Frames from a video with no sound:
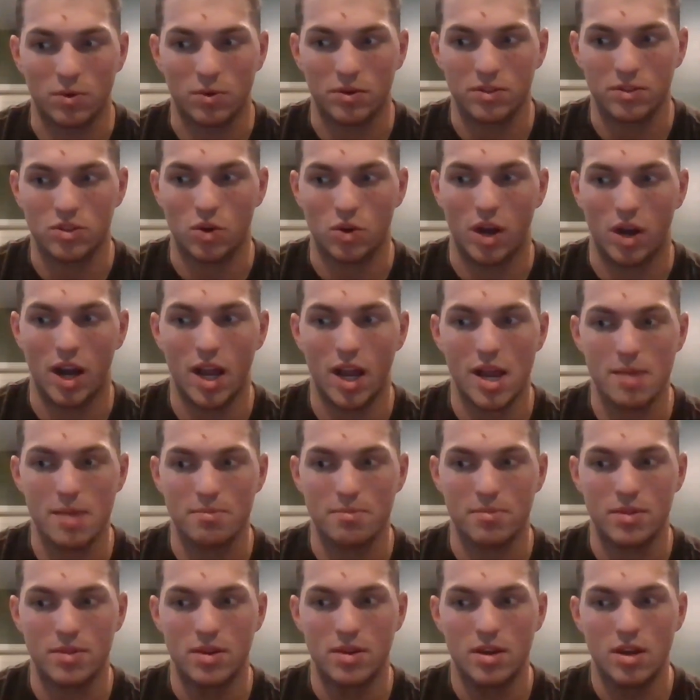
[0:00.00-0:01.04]
So I'm
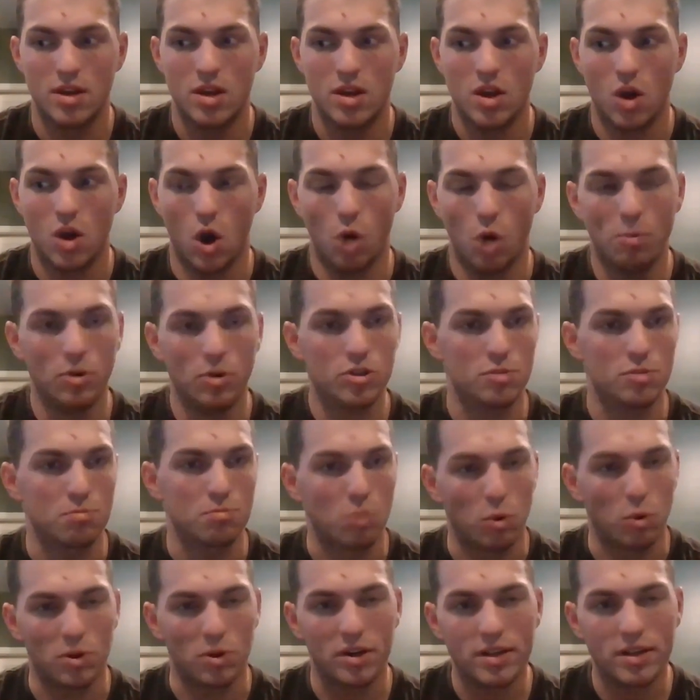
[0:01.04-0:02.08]
almost
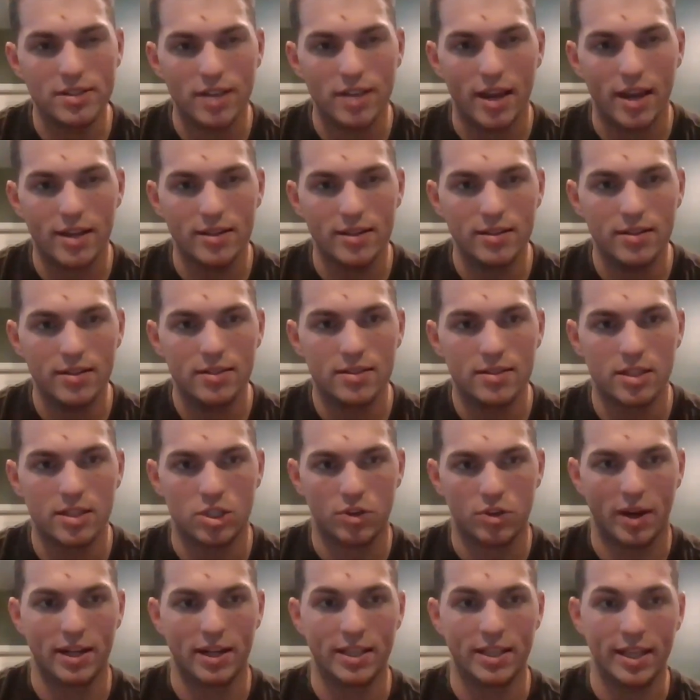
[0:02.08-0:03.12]
more excited to
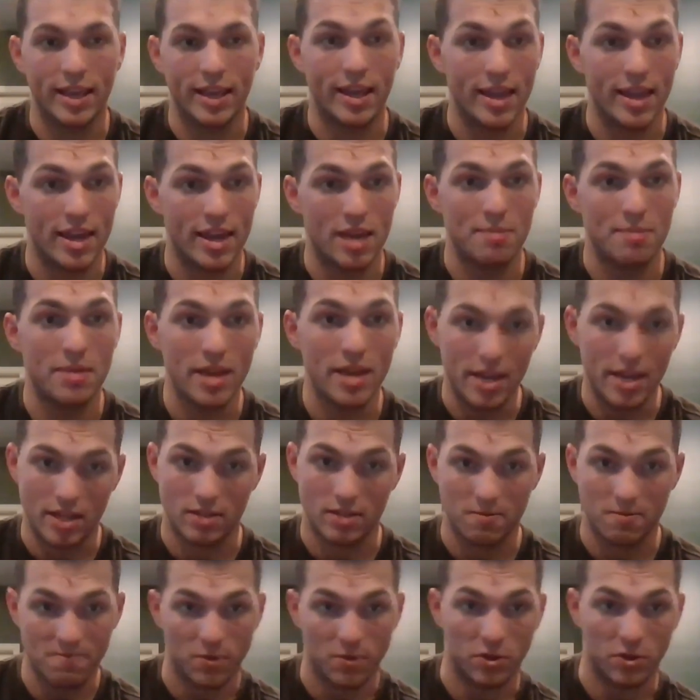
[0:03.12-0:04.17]
try to get him his
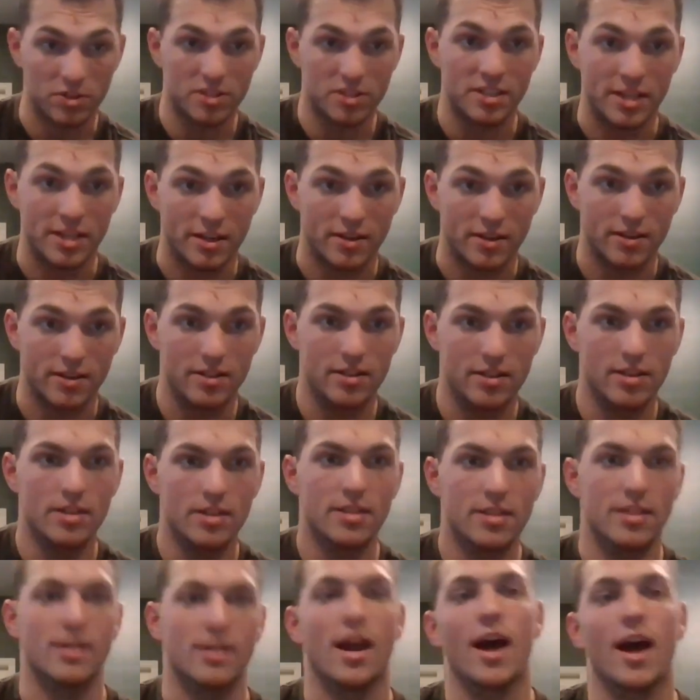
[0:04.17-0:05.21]
first deer
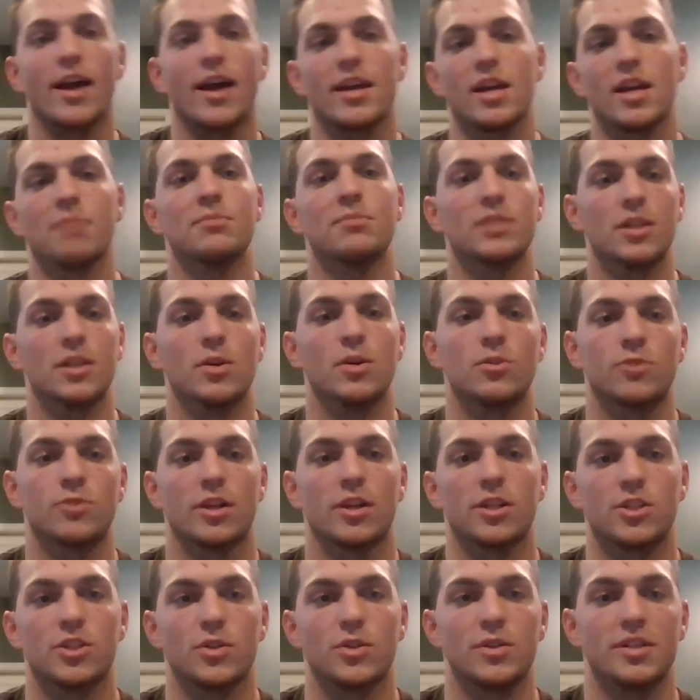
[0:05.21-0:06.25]
than I am to go try to
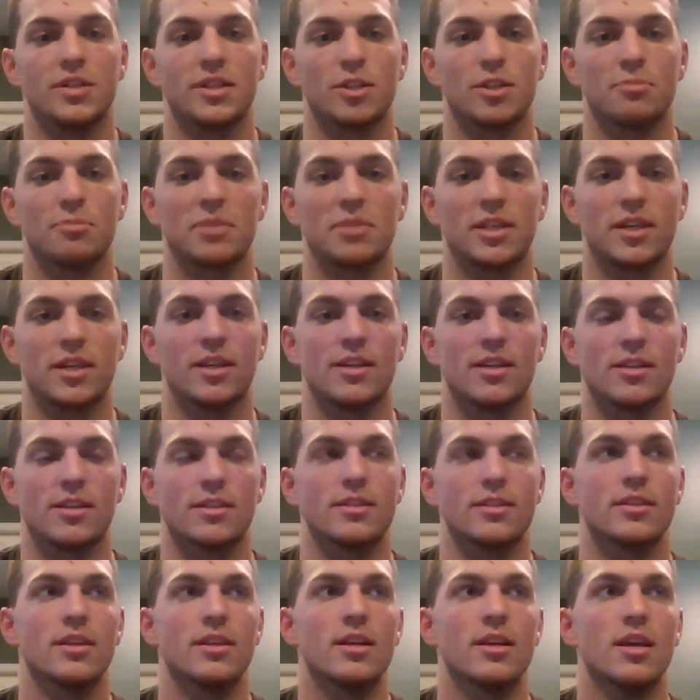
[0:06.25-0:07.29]
shoot a deer, because
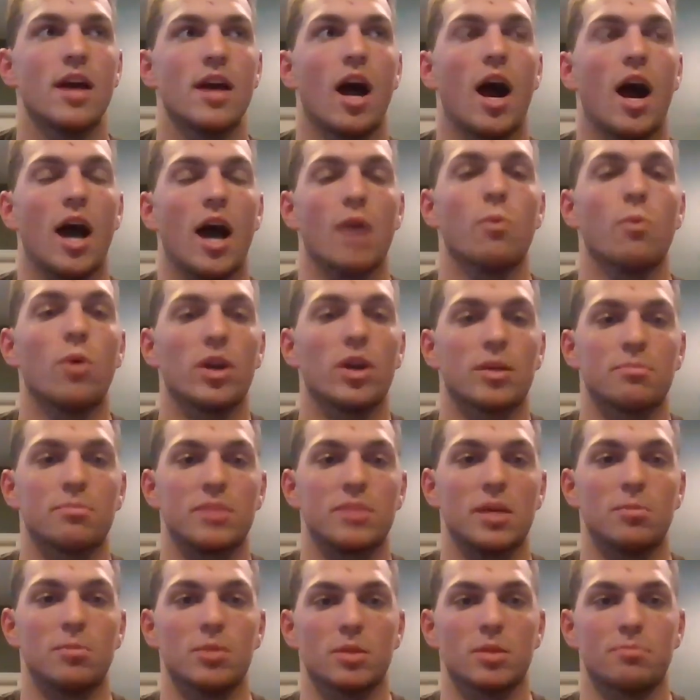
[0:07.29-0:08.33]
I want to be
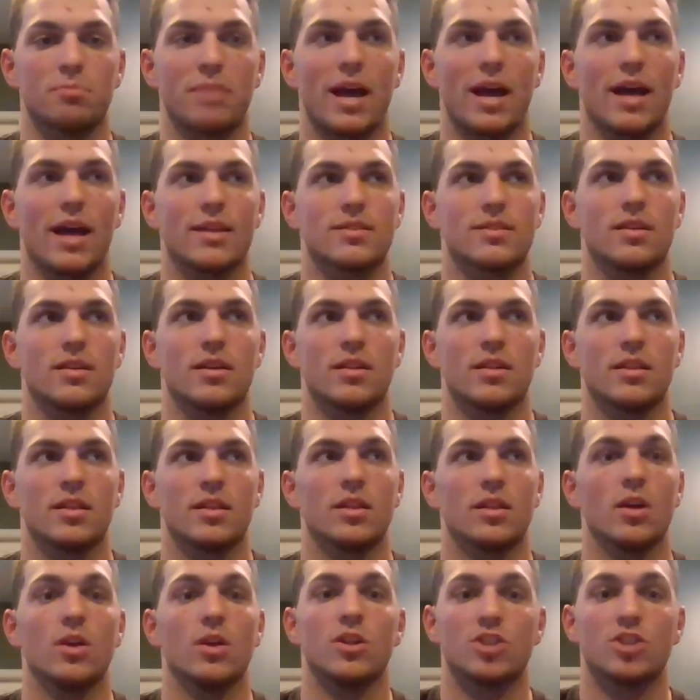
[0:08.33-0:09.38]
able to pass on the
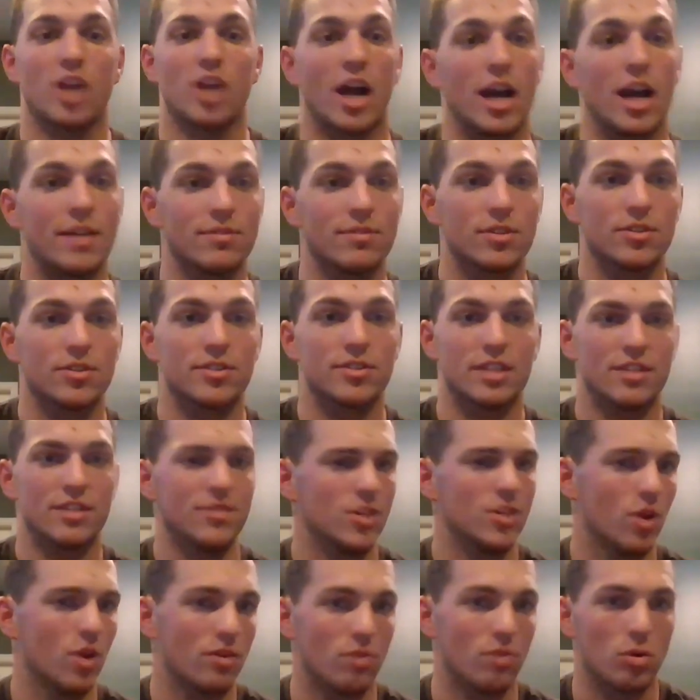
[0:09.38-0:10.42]
knowledge I've learned, even
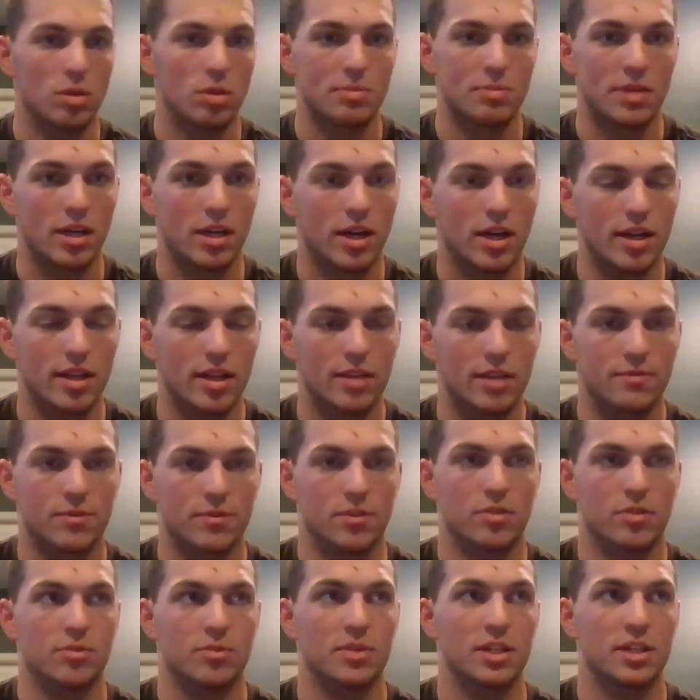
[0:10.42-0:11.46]
though I've only been hunting for
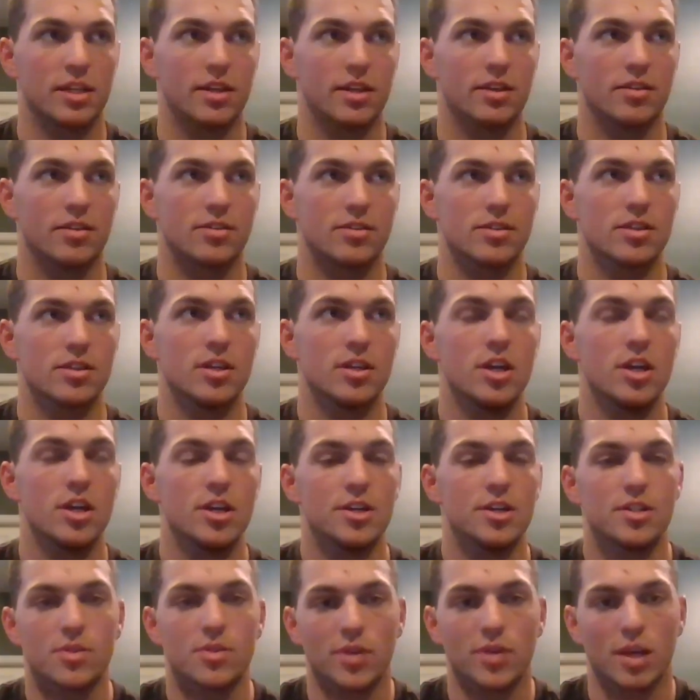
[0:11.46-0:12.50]
3 years,
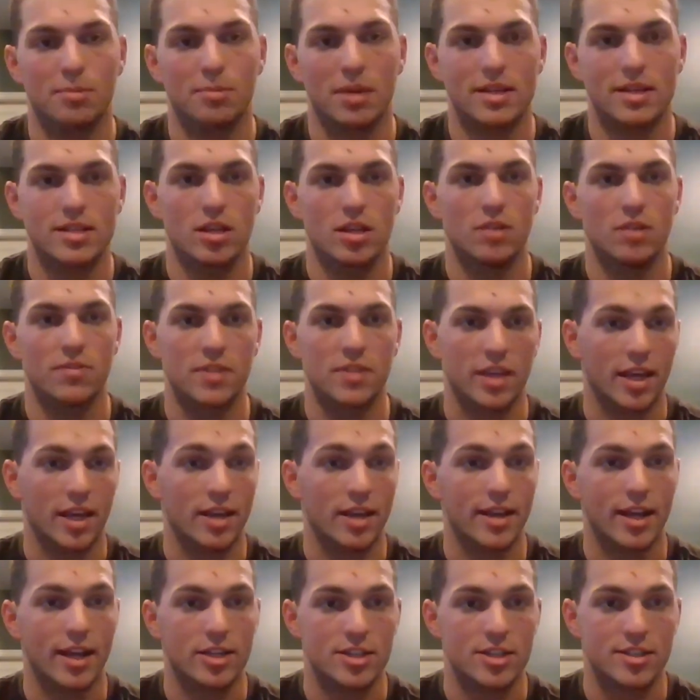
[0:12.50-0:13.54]
doing it myself, and the
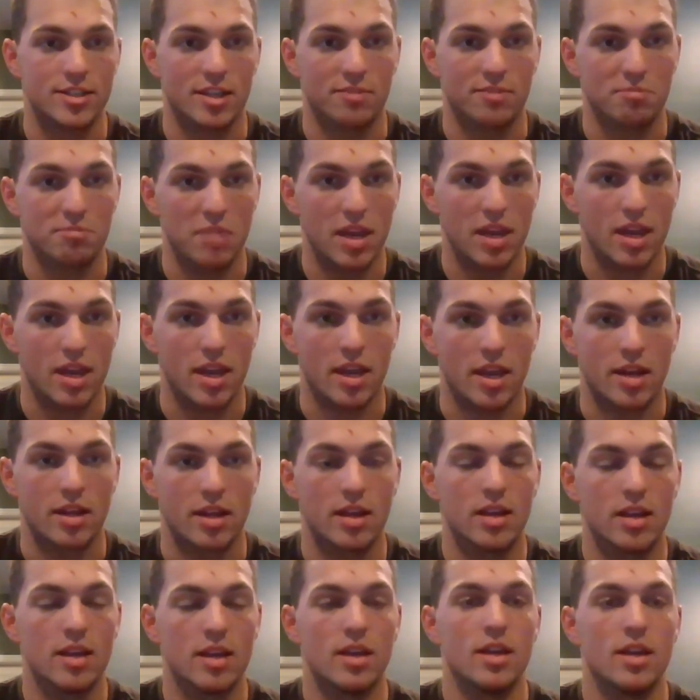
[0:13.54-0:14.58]
connections I've made.
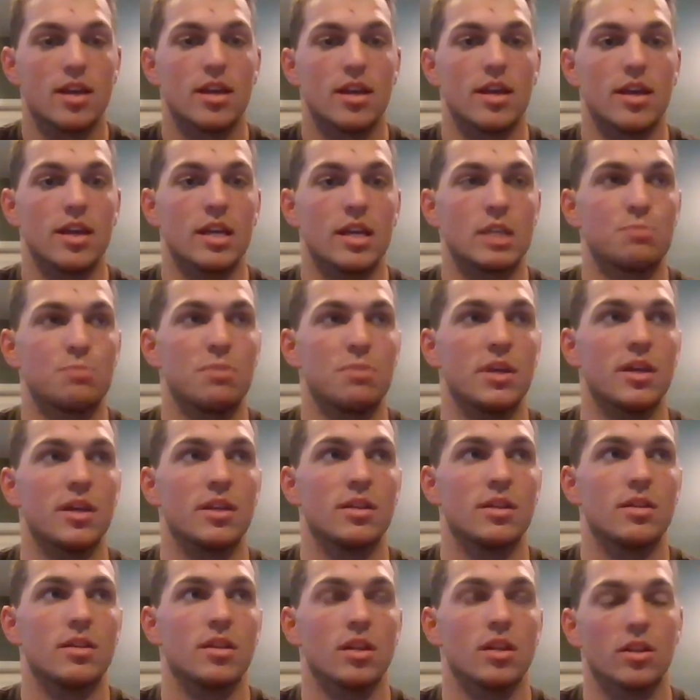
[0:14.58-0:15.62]
The
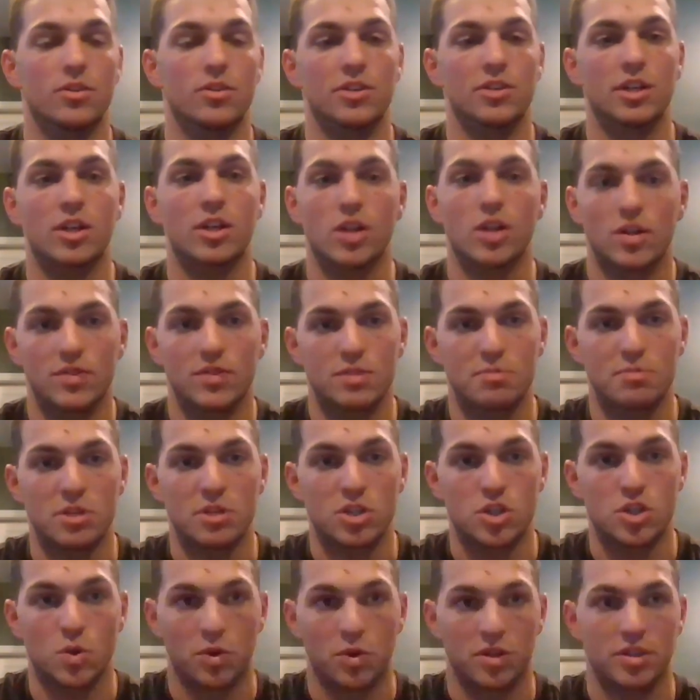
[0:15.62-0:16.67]
learning curve has been
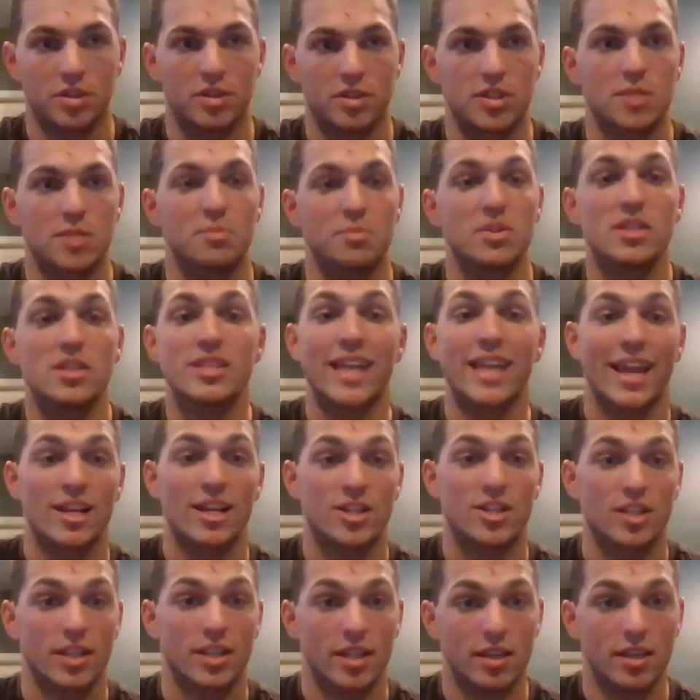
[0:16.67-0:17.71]
shortened
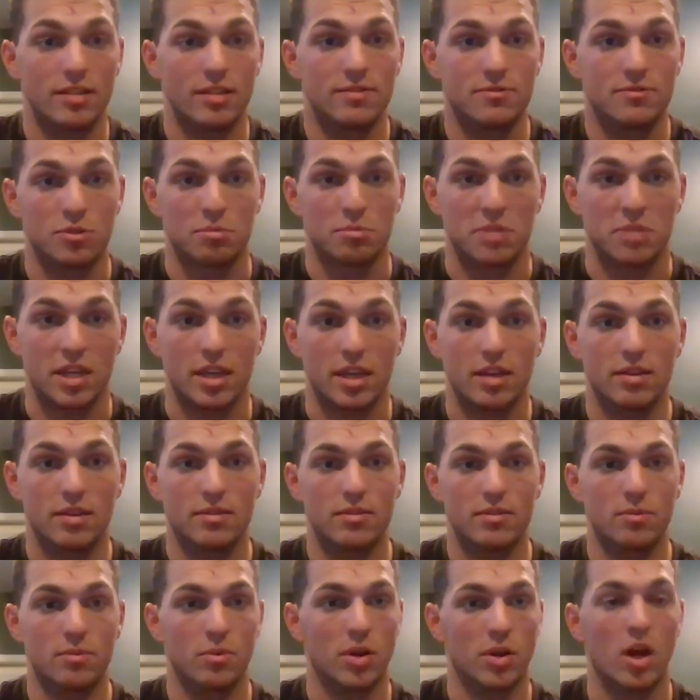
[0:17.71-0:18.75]
substantially for me,
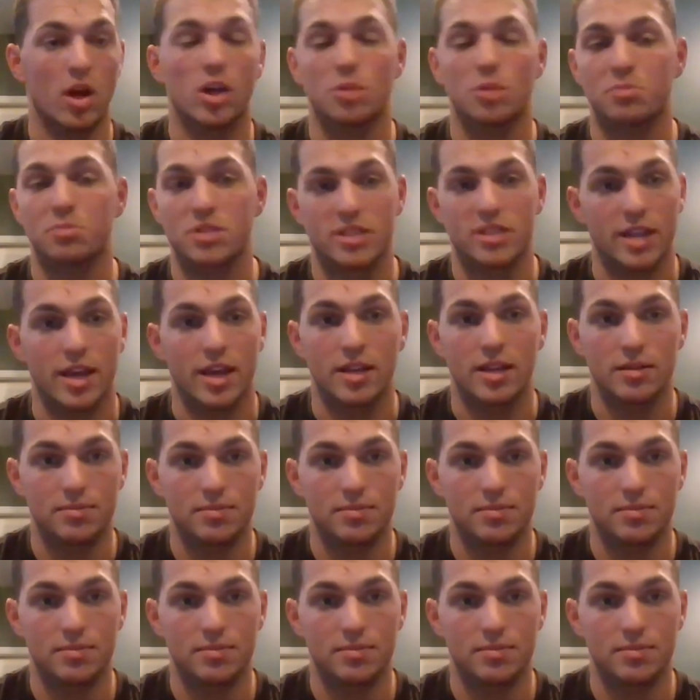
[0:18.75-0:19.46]
100%.